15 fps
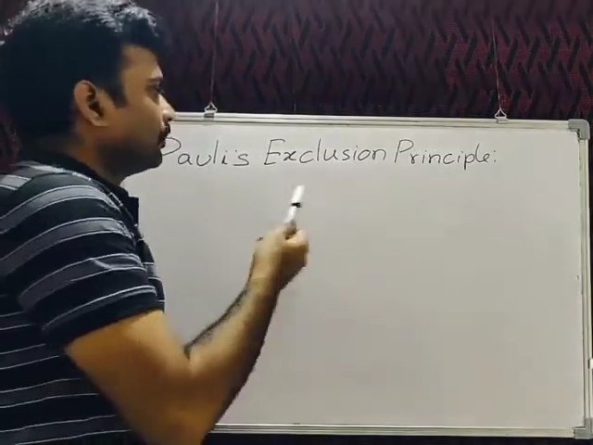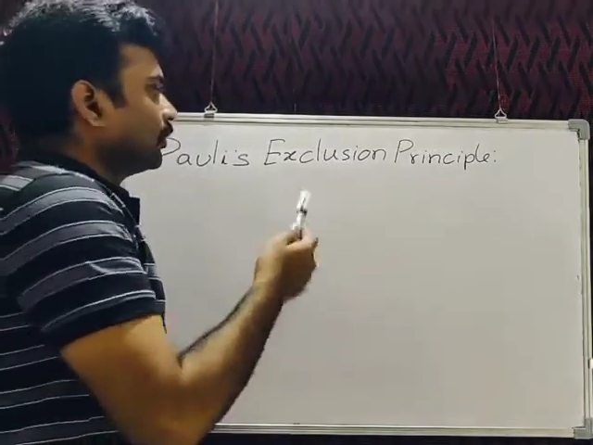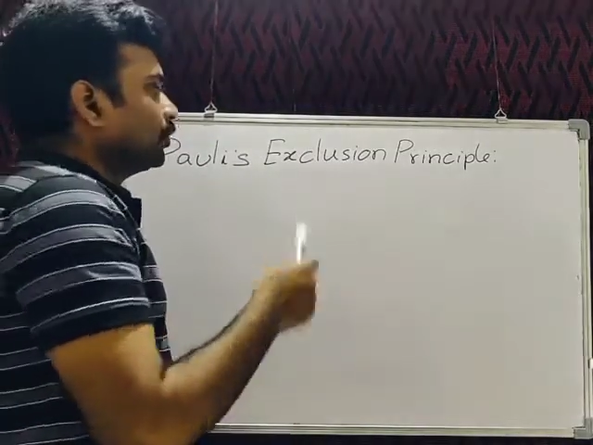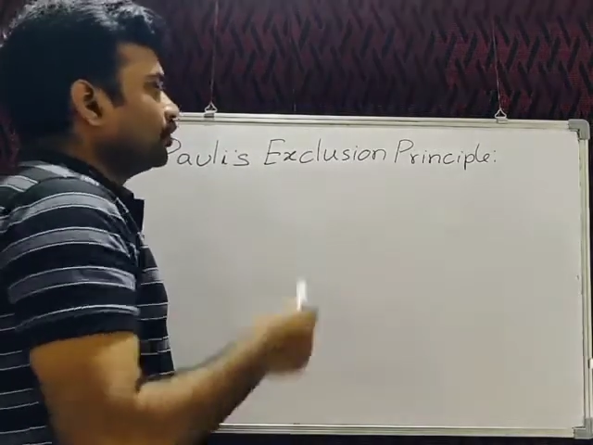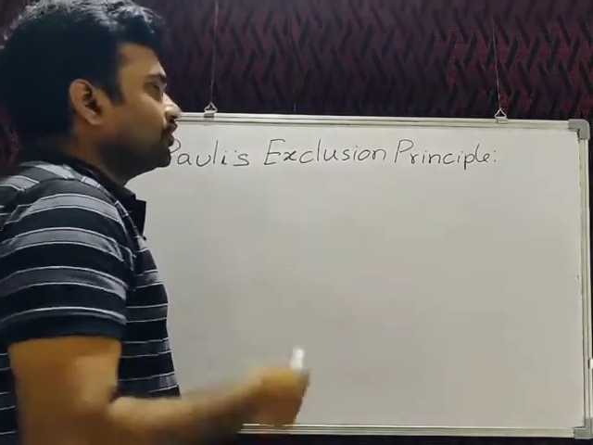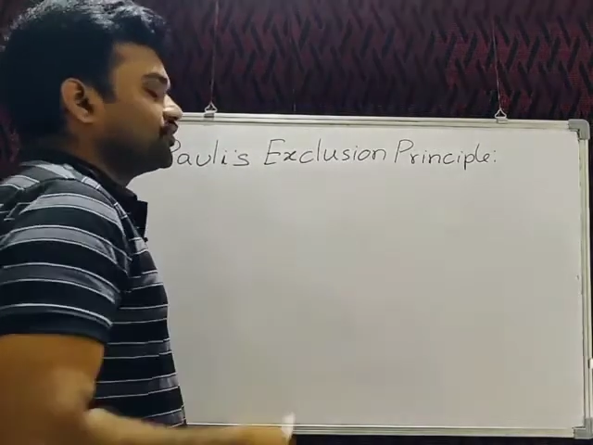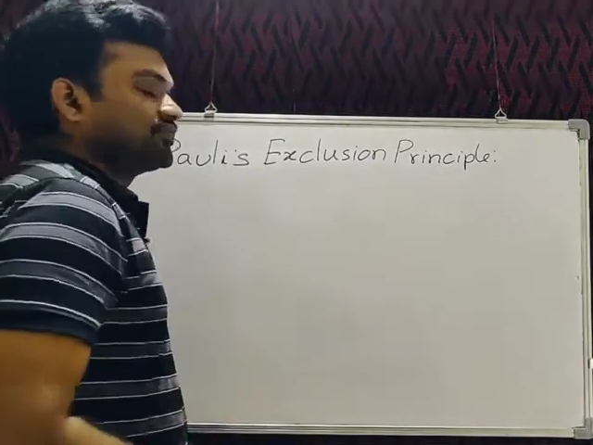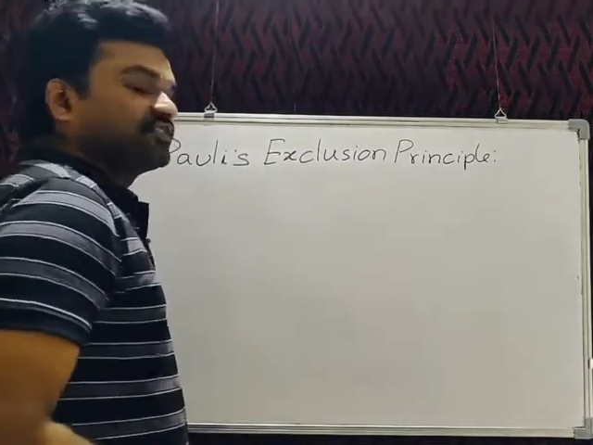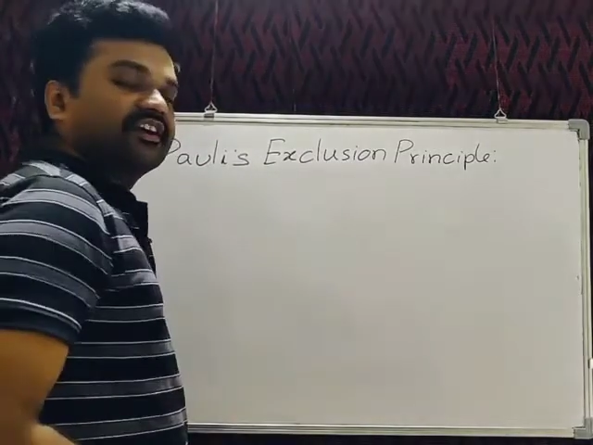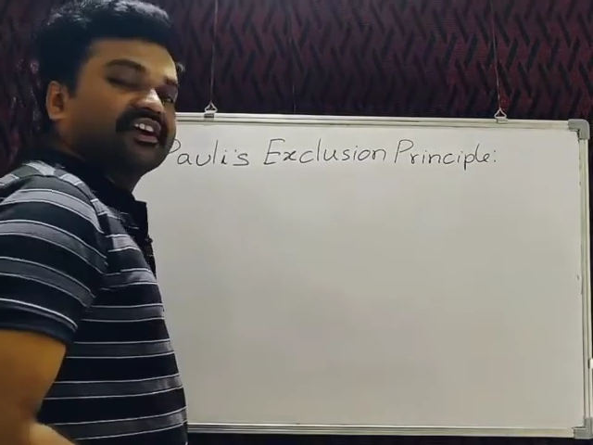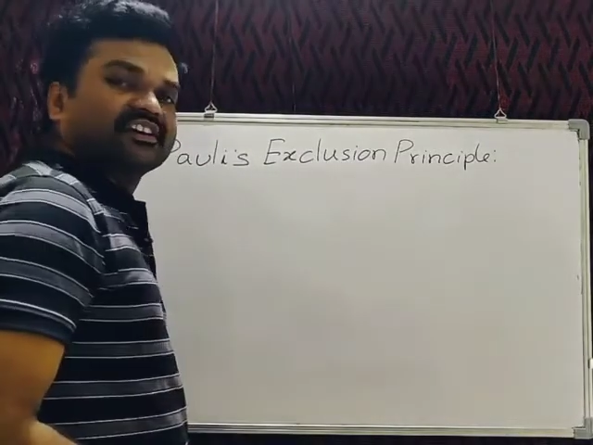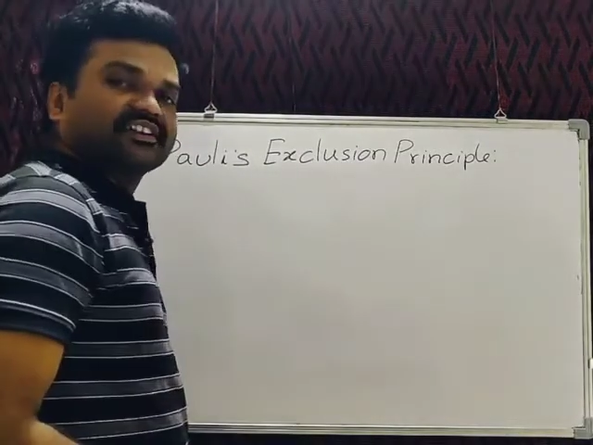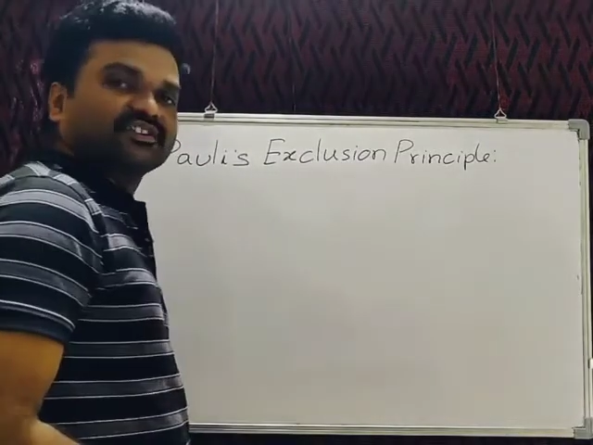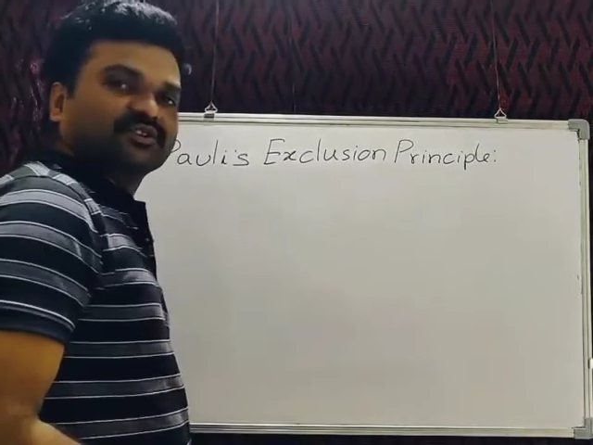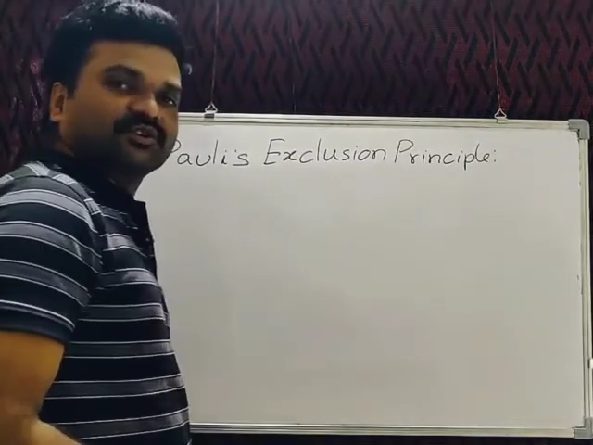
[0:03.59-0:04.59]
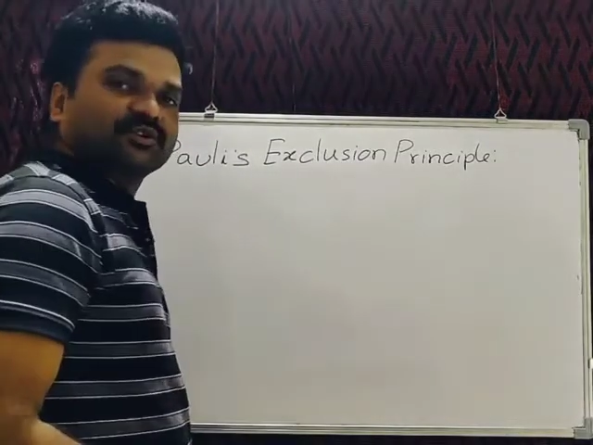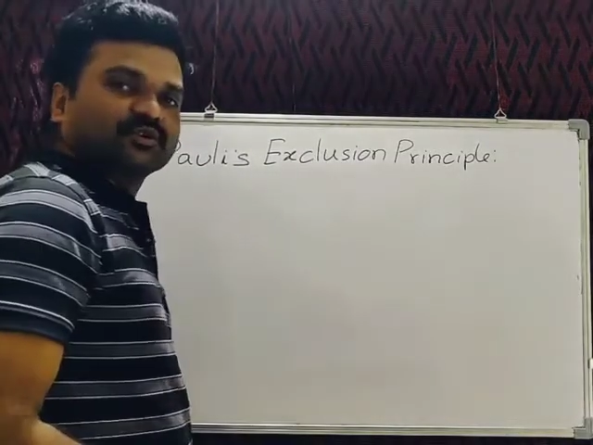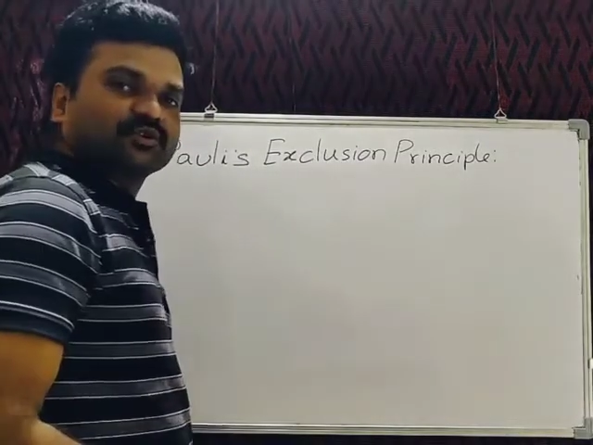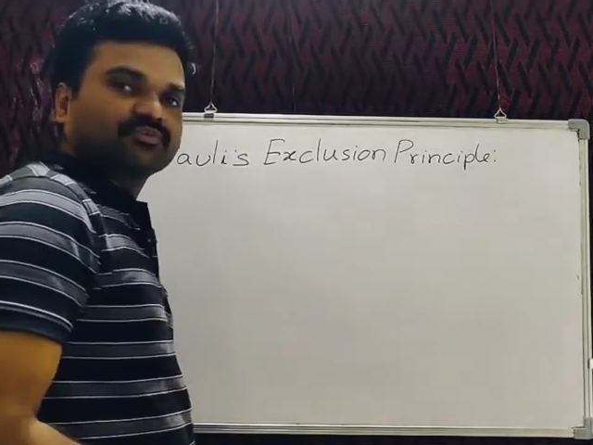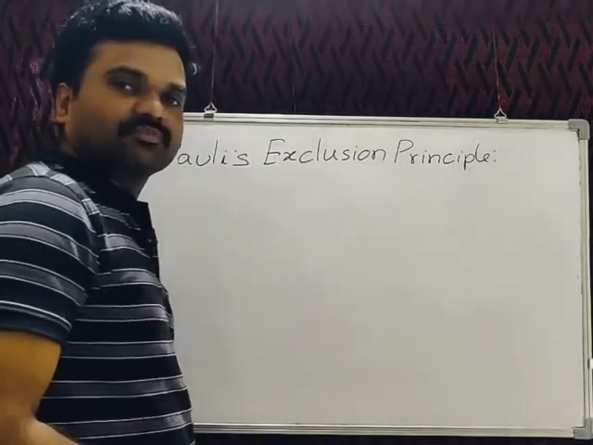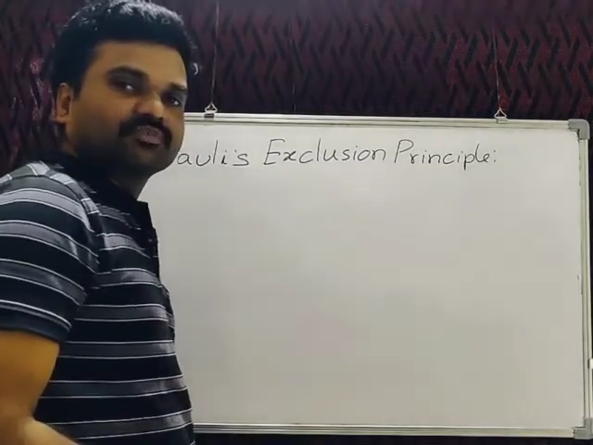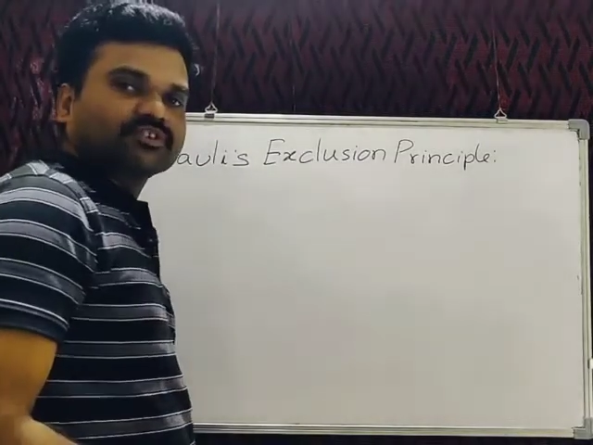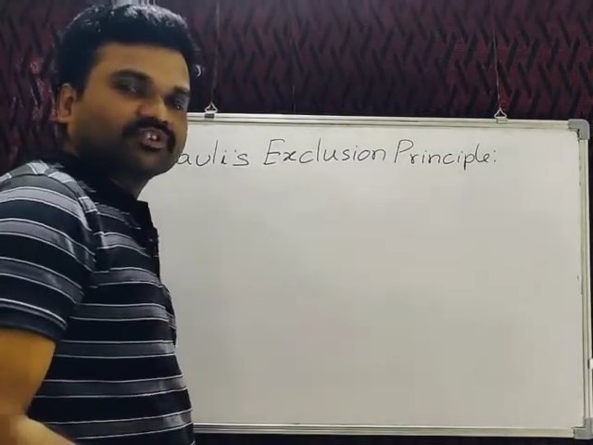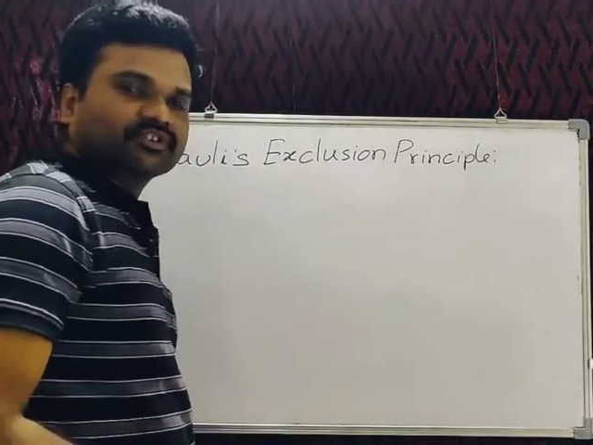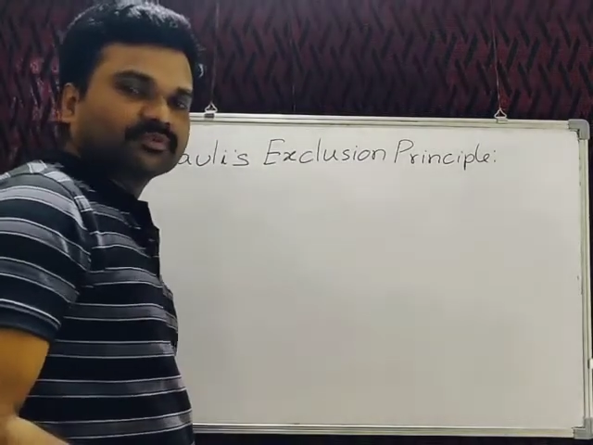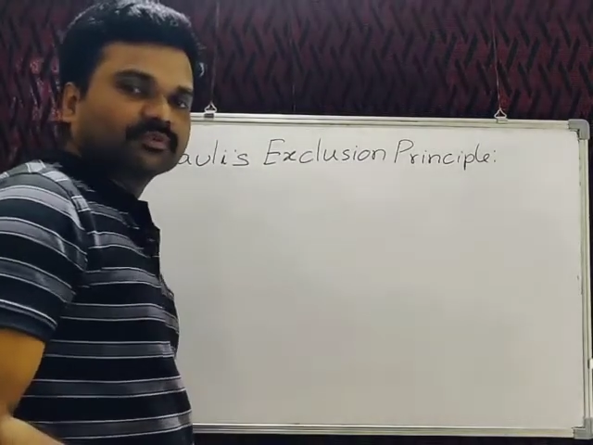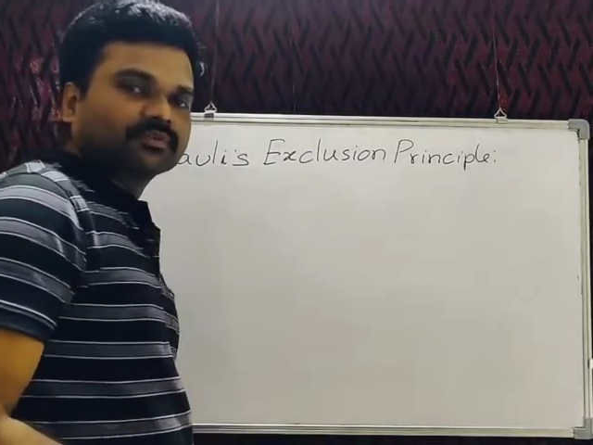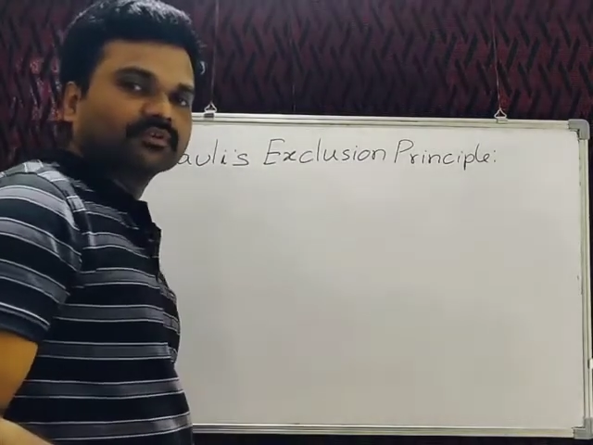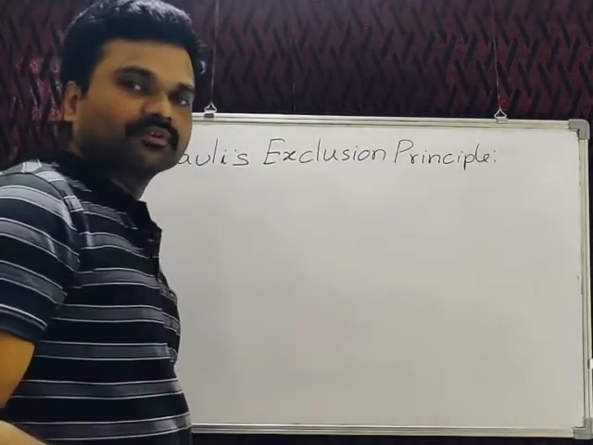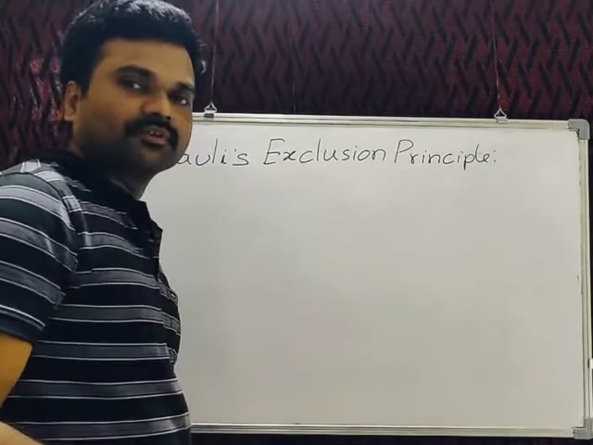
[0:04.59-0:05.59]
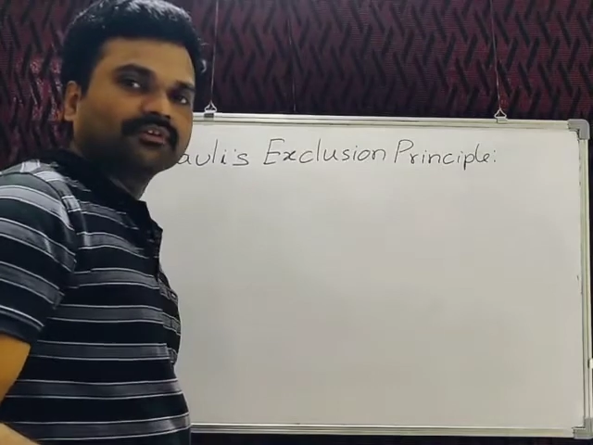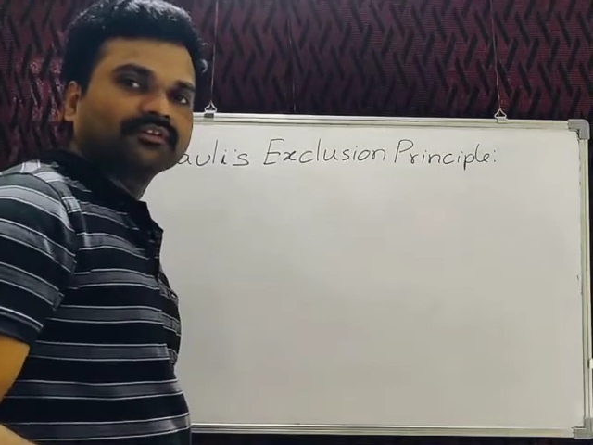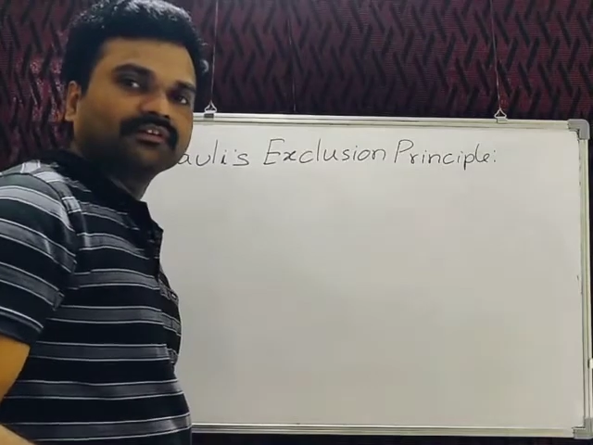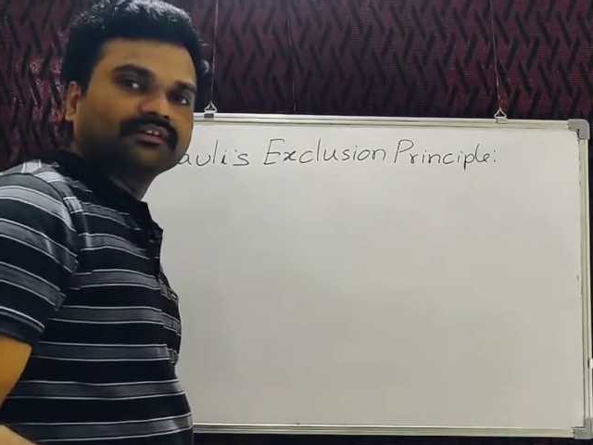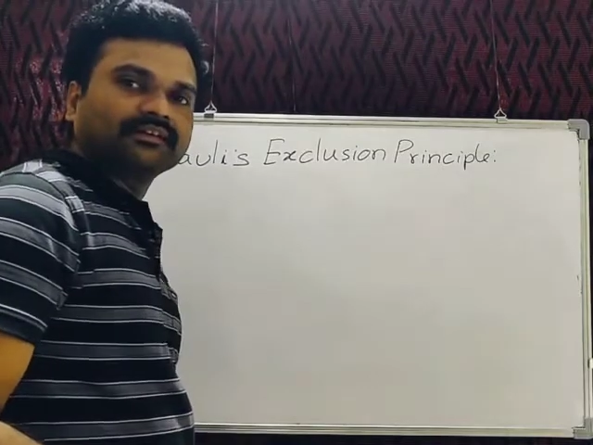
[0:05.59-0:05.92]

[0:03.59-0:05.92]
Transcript: Pauli's exclusion principle.